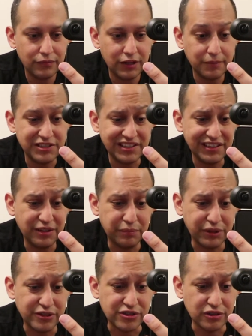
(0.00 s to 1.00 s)
I'm taking a
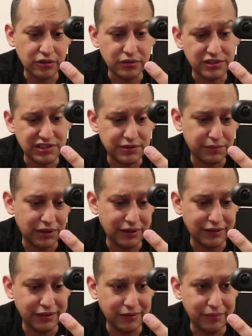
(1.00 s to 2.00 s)
picture, which is
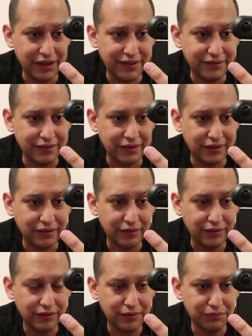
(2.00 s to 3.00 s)
probably a bad
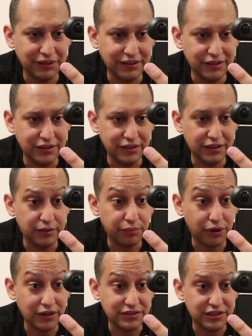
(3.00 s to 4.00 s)
thing. Completed and
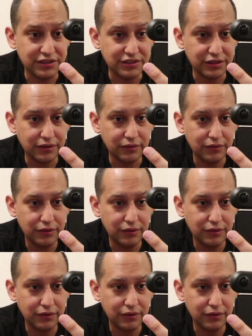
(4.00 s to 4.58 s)
processing.